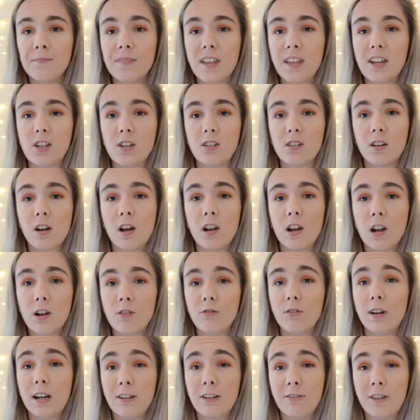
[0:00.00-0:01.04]
it's just gonna look
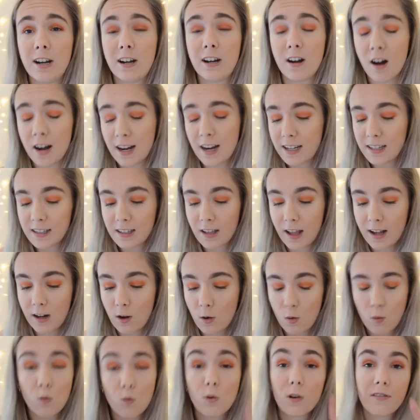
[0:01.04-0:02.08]
really, really nice like
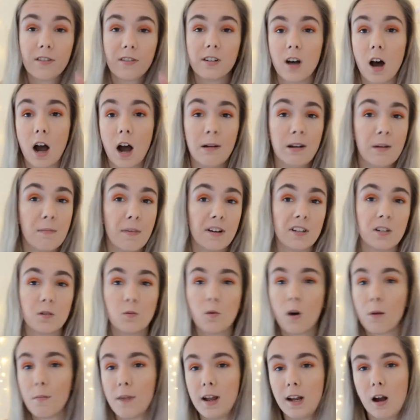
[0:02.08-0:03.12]
all of the time, no matter
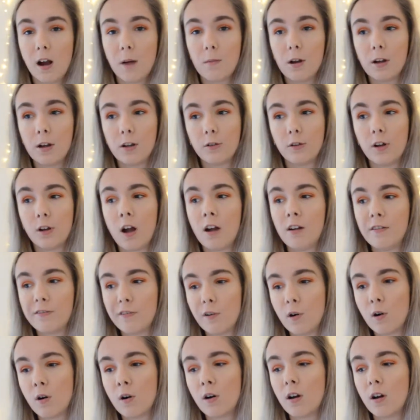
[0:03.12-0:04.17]
what makeup look you're going
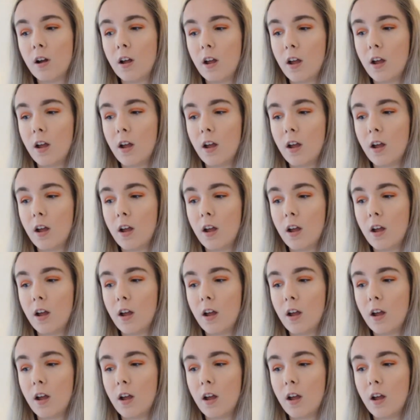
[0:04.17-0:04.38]
for.